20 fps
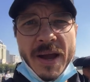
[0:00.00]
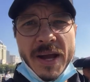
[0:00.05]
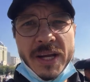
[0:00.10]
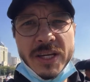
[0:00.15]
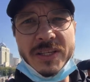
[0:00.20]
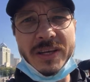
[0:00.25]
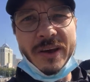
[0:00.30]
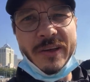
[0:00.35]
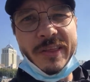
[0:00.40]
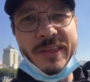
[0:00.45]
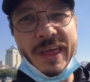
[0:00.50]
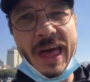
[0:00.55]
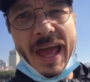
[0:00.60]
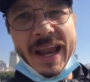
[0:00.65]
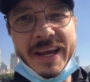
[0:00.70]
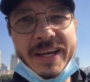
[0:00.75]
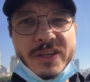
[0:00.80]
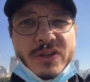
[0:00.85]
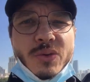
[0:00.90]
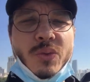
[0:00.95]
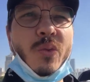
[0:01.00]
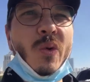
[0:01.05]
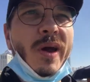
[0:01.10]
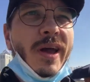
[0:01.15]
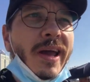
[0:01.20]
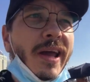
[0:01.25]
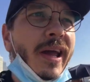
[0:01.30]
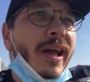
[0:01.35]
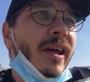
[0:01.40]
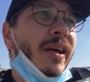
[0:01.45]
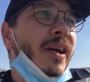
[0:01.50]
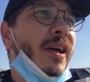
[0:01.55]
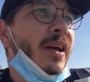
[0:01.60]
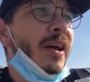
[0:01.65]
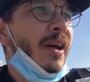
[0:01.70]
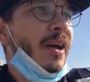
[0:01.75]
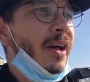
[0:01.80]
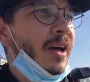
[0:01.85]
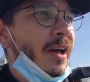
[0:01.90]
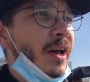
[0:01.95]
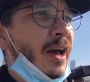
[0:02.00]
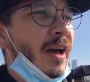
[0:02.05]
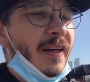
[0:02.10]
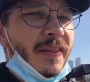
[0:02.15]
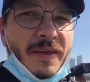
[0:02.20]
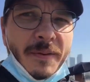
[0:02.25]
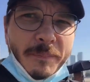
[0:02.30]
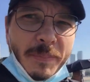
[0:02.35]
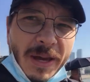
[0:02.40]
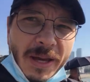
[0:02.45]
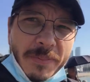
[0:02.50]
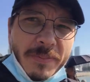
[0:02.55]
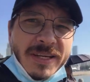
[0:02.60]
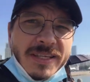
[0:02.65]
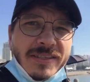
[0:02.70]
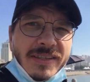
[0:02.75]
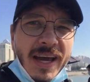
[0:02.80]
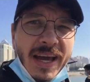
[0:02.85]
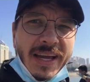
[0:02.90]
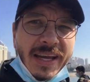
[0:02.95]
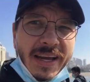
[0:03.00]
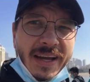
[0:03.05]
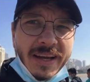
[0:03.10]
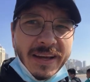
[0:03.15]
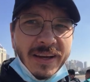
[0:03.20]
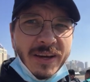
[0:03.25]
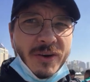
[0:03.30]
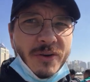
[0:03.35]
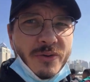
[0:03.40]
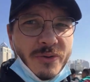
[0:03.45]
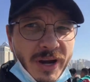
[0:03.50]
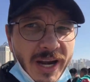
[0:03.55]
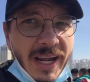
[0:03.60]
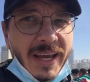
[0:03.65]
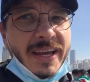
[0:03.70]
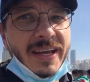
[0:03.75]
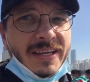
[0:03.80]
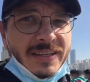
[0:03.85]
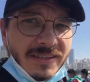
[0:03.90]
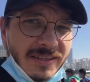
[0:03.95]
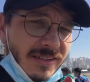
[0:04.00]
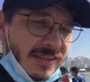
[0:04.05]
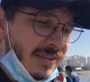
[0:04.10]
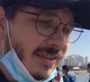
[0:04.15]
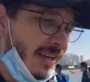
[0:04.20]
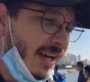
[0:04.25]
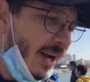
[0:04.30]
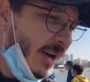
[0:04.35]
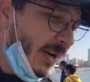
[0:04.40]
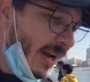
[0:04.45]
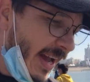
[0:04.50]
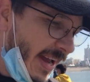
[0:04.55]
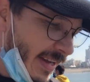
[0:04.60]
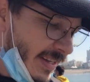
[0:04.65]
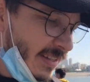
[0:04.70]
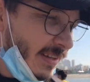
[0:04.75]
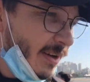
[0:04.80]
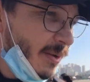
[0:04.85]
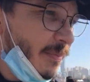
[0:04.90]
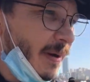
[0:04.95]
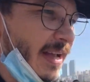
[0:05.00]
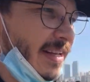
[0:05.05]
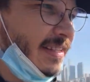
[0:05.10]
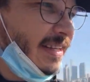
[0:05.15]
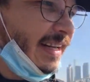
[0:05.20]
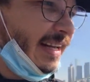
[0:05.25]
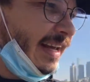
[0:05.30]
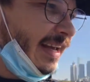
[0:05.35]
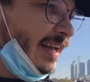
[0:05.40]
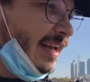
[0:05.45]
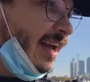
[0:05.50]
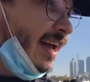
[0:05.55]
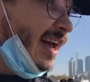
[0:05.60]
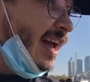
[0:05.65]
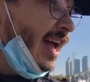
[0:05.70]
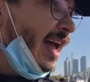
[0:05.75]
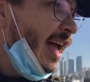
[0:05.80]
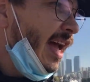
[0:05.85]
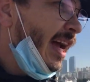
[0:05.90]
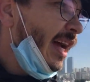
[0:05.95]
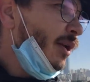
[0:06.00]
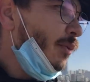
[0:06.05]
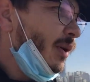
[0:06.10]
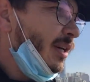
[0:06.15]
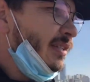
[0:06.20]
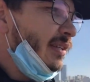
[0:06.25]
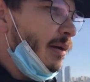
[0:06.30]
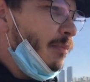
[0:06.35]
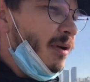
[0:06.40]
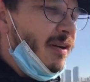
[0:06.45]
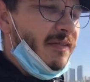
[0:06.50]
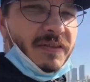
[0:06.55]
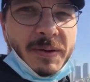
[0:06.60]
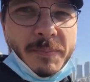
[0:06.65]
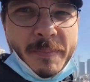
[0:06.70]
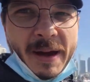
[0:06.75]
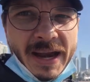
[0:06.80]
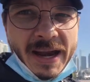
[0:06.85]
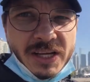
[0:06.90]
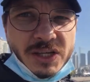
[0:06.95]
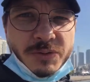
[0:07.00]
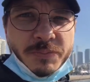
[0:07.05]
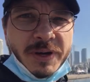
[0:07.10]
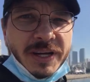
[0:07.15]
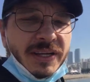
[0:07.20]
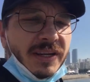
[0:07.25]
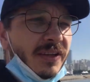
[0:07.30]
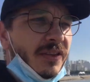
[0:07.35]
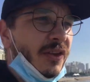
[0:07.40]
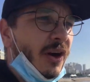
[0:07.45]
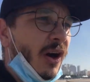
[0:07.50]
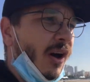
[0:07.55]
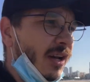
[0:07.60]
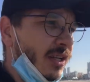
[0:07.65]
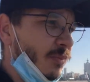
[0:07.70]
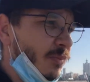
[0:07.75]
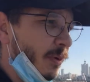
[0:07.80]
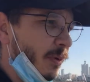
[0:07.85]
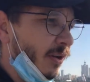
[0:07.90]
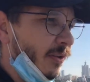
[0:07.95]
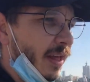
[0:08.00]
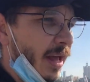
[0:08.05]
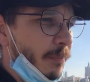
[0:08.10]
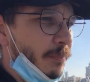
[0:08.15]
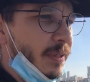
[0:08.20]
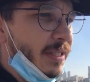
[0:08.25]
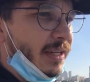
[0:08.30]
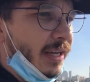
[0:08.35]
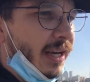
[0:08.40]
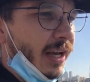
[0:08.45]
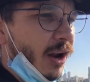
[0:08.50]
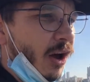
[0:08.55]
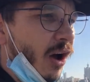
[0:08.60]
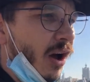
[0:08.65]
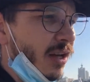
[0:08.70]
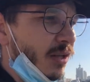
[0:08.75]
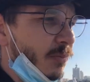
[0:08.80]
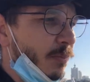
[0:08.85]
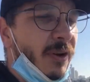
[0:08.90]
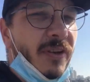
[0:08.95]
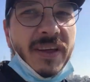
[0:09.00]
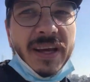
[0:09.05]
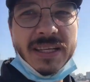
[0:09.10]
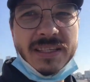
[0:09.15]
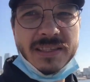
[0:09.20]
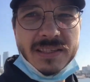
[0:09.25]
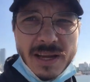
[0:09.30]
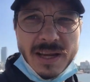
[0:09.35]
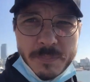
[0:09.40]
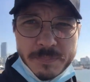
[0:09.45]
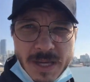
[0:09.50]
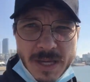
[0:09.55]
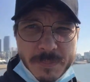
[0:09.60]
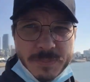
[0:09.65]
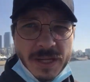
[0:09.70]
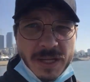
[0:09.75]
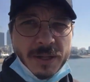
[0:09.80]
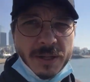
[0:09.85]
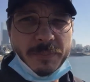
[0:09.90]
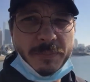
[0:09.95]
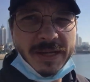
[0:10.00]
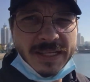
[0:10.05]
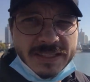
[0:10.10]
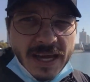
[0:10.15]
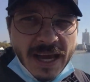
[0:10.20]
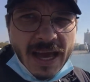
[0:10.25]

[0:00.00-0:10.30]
So that is where the big mistake really is. Okay, so basically it was some of the management in the hospital, that particular hospital, that slipped up a little bit.